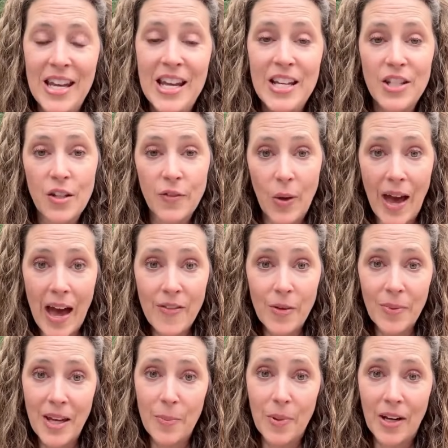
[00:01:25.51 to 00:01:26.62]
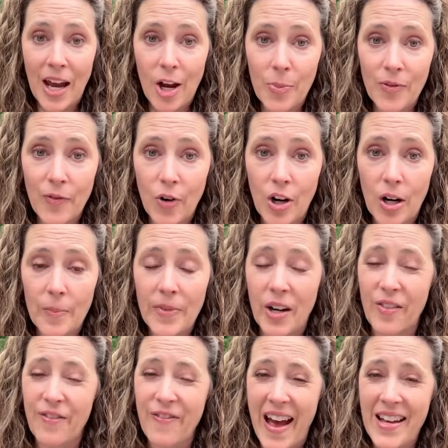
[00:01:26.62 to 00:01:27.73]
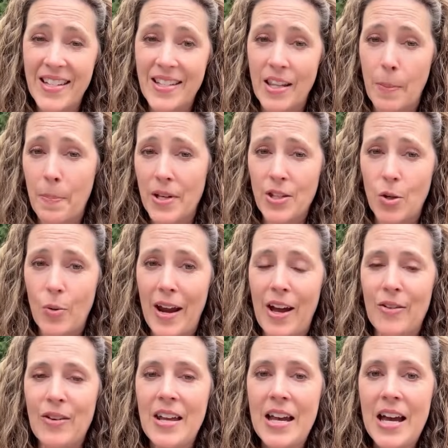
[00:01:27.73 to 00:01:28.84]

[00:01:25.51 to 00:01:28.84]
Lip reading: So if you have them, keep an eye open for them. They're fast, they buzz around.